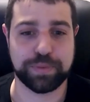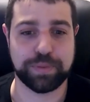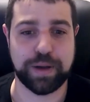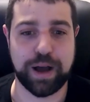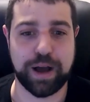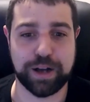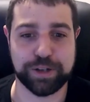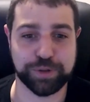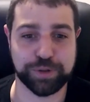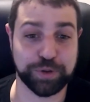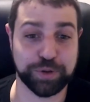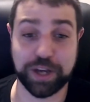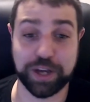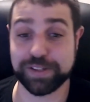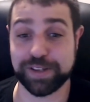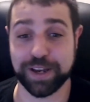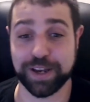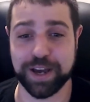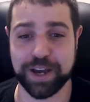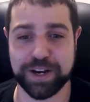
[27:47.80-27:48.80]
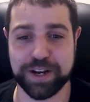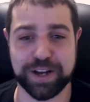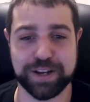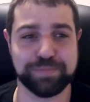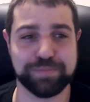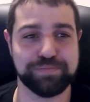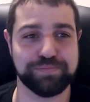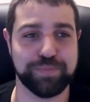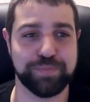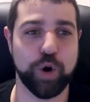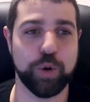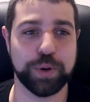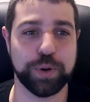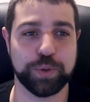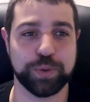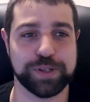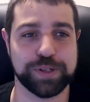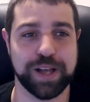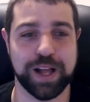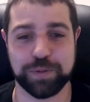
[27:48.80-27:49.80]
So thanks again. I hope it
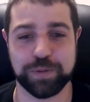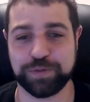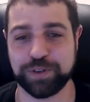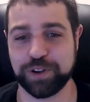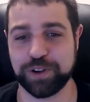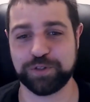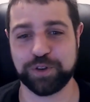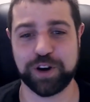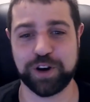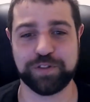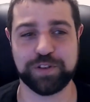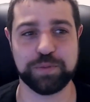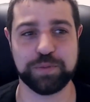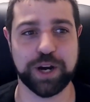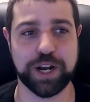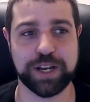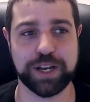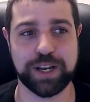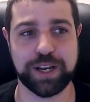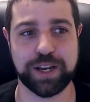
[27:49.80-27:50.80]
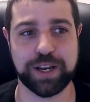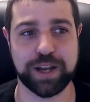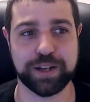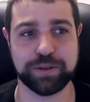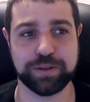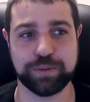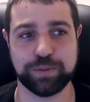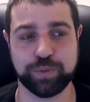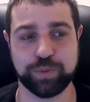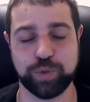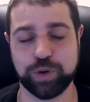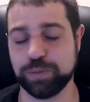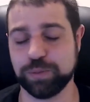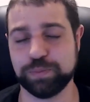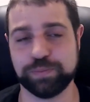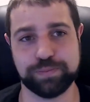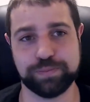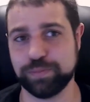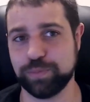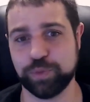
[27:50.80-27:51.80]
was helpful for everybody, and
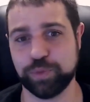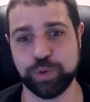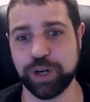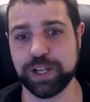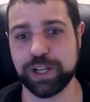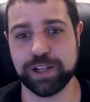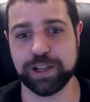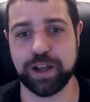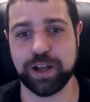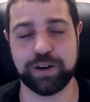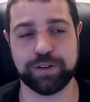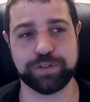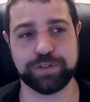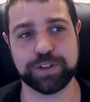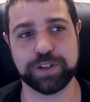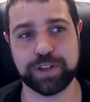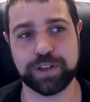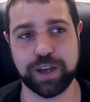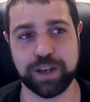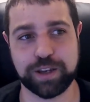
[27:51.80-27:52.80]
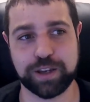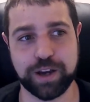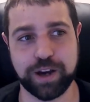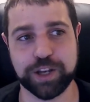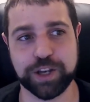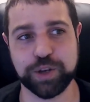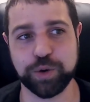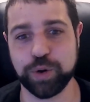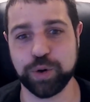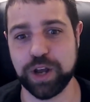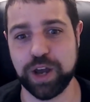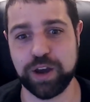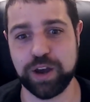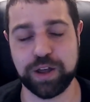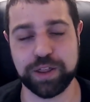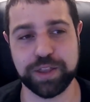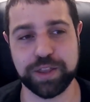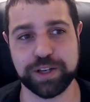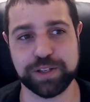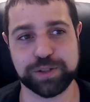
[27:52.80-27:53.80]
we'll really love to take Q&A
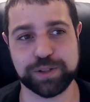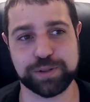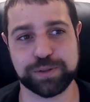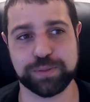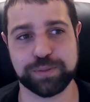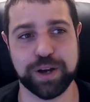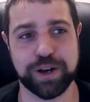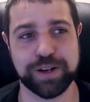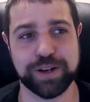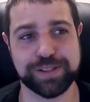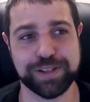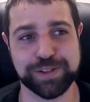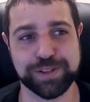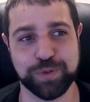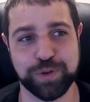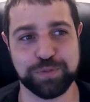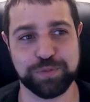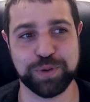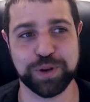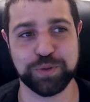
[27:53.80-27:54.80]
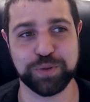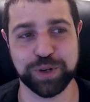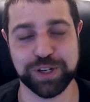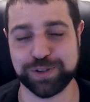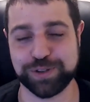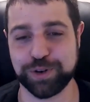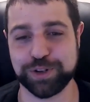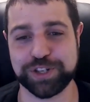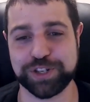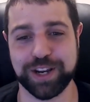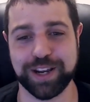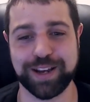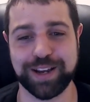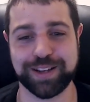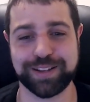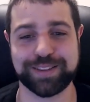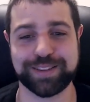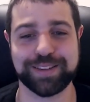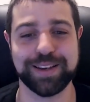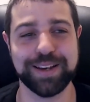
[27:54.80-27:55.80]
on this since we've been researching
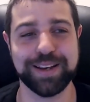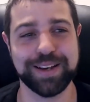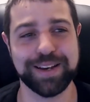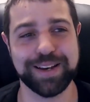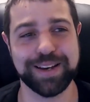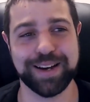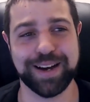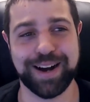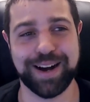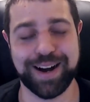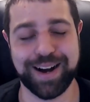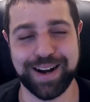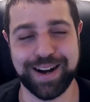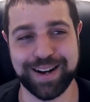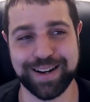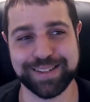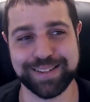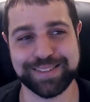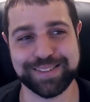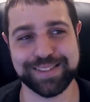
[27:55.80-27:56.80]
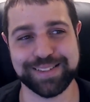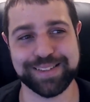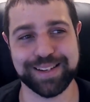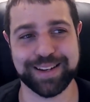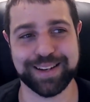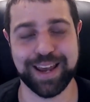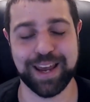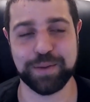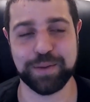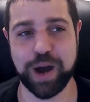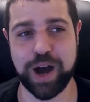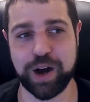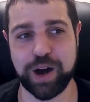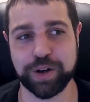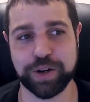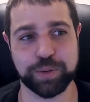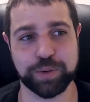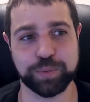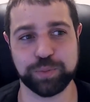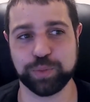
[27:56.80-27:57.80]
it since it came
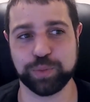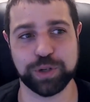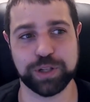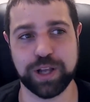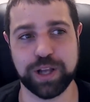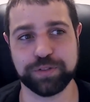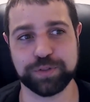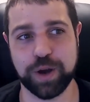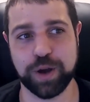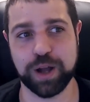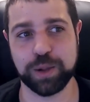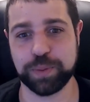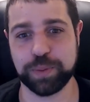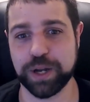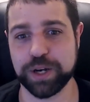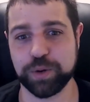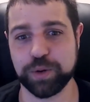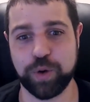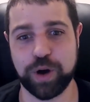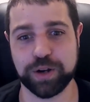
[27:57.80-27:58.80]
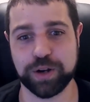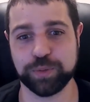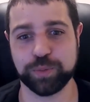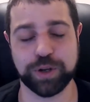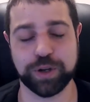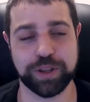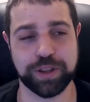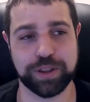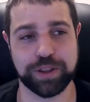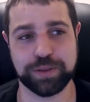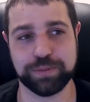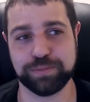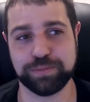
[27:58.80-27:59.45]
out, and we'd love to help anyone with